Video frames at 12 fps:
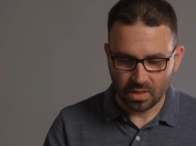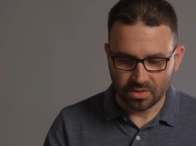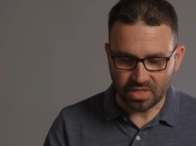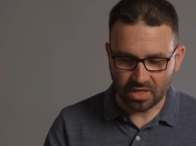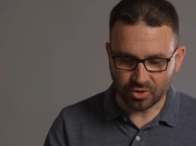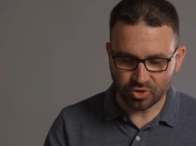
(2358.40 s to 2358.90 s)

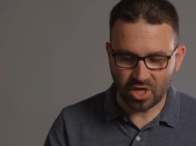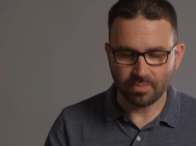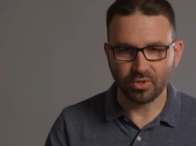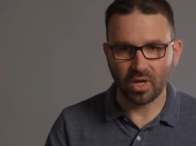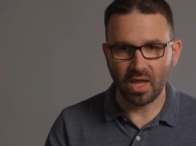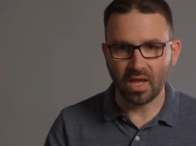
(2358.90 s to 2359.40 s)
Daniel
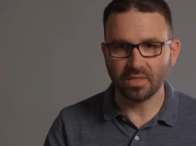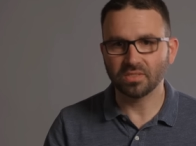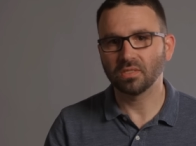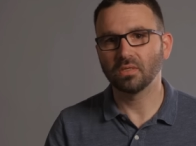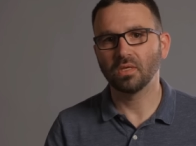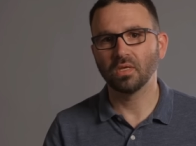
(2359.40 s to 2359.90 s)
chapter
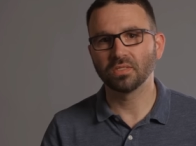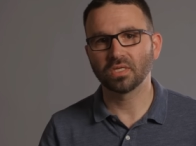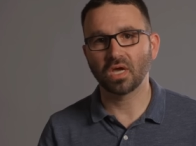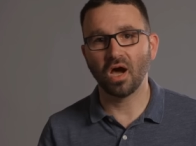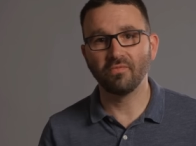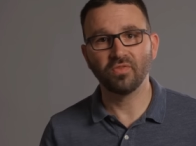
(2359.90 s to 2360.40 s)
8 is a
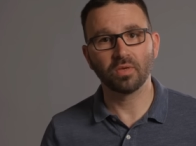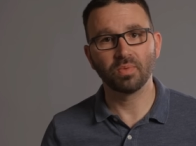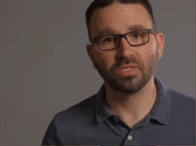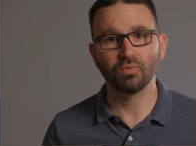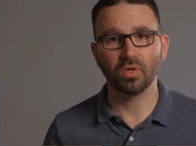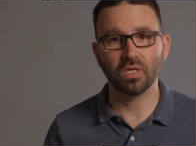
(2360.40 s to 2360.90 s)
conflict
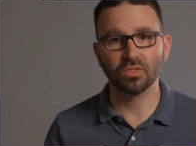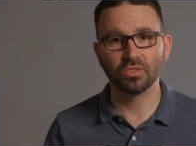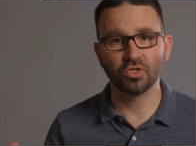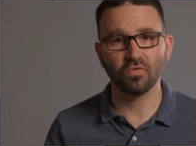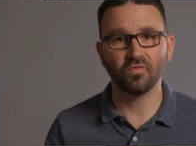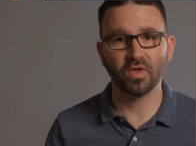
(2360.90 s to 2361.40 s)
between
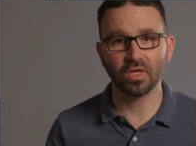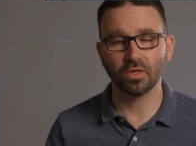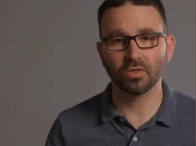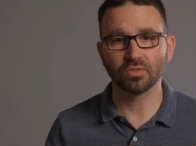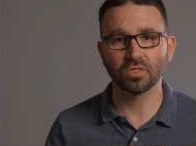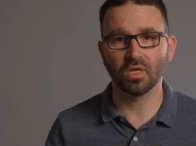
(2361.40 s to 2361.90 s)
two
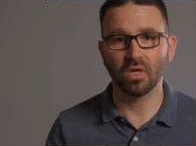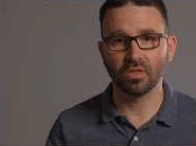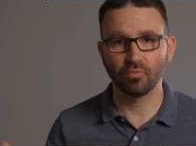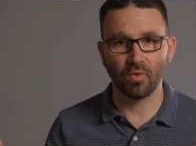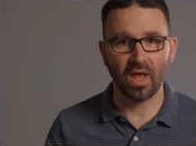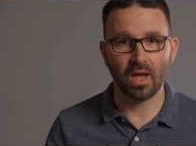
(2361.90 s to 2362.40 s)
figures uh, the
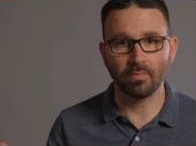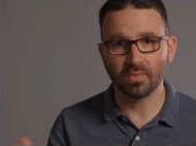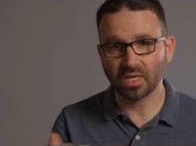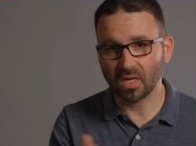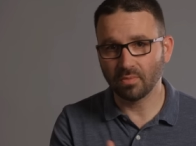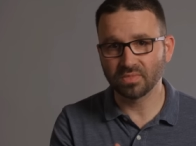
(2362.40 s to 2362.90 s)
ram
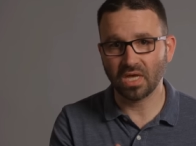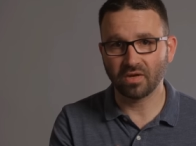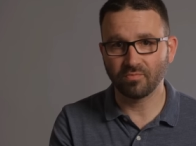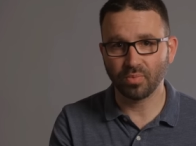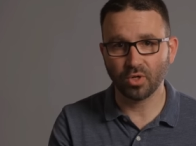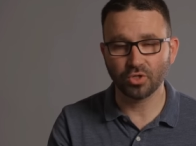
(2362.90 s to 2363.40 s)
that comes out
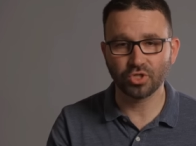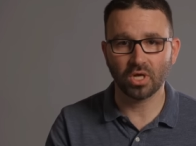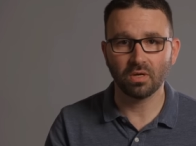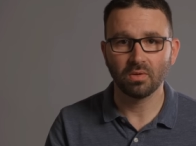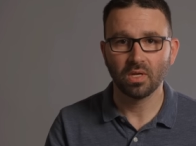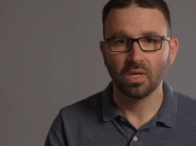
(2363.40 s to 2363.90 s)
of
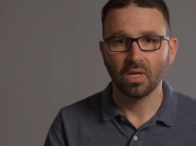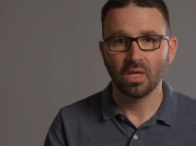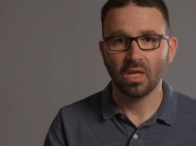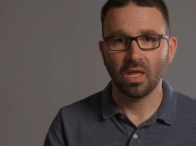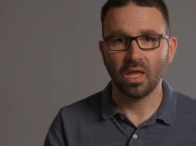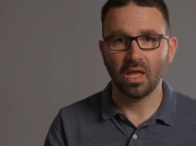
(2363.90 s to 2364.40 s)
Persia
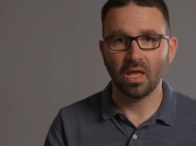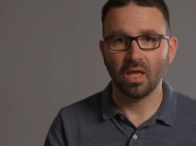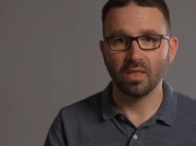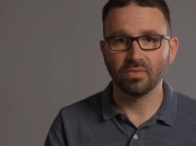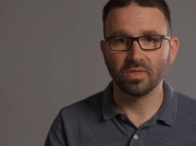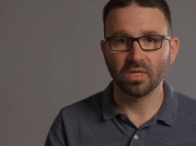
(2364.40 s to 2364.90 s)

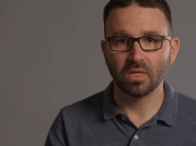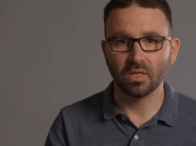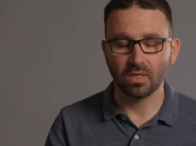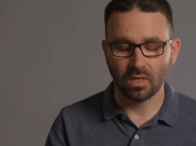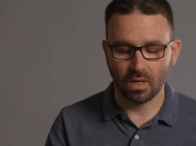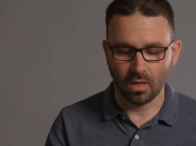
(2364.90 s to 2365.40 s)
and
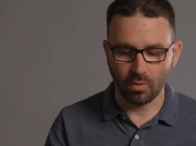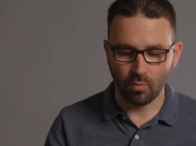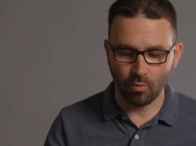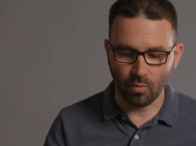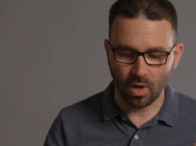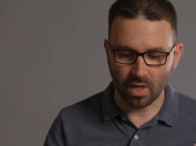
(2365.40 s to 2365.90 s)
the uh,
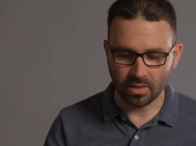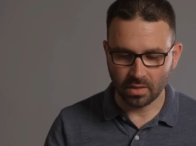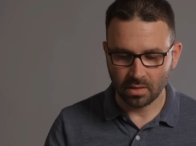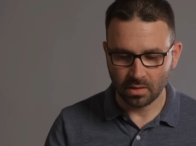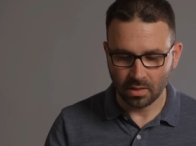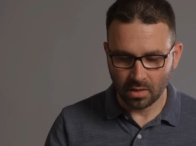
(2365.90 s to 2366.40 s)
one
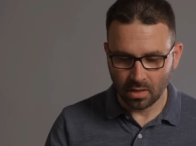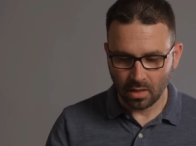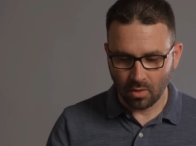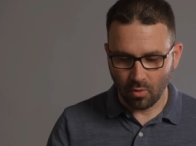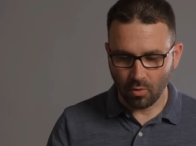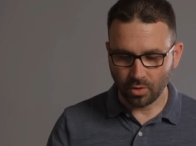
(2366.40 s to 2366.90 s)

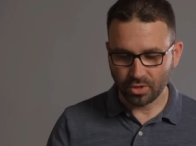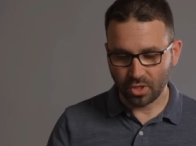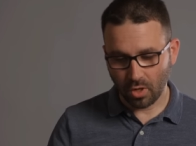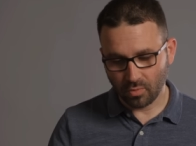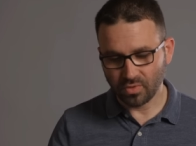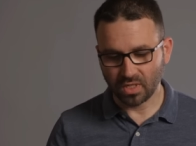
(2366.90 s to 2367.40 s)
horned
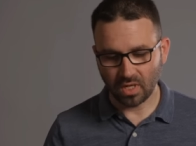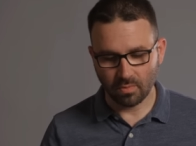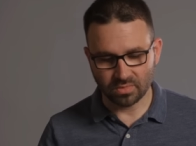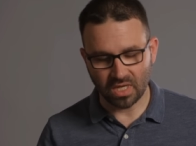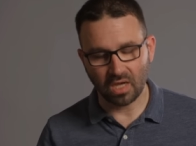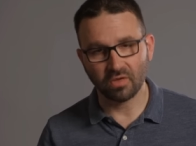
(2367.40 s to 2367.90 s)
goat that
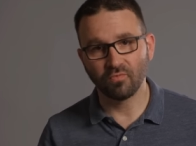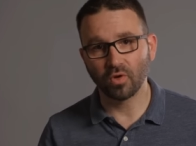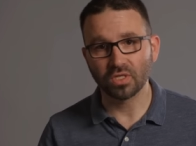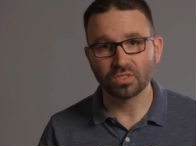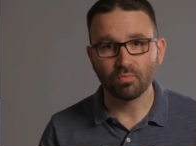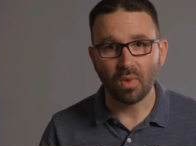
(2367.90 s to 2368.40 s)
comes out of
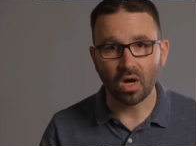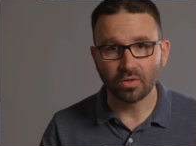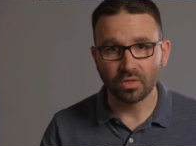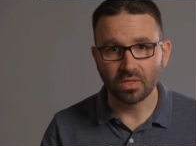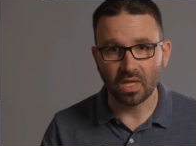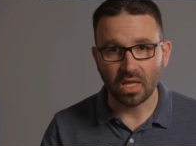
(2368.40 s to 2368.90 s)
what is
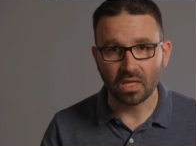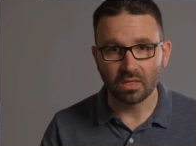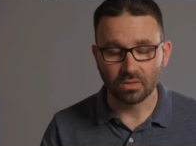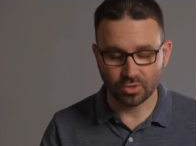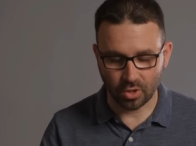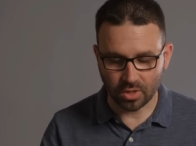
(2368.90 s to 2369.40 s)
modern day
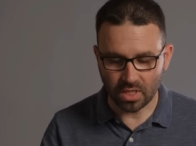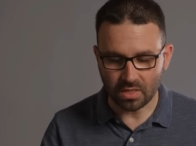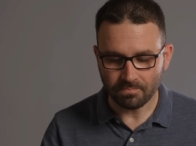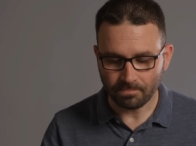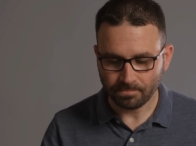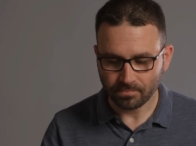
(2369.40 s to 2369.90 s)
Turkey.
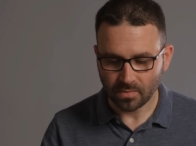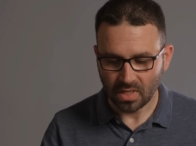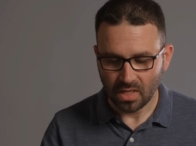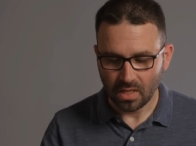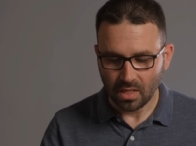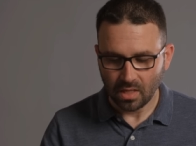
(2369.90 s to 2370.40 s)

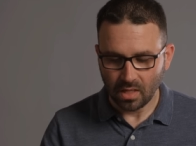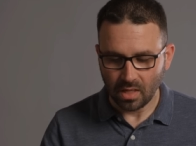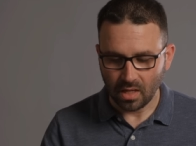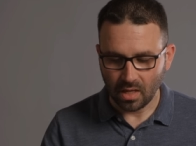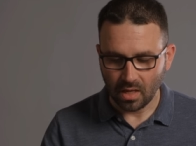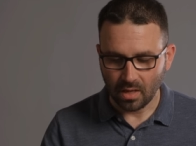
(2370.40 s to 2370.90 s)

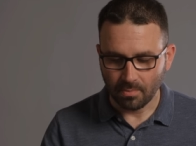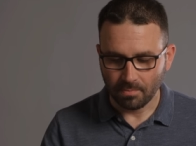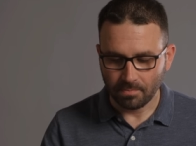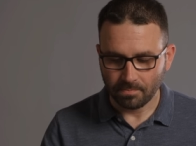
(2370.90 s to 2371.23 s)
Um,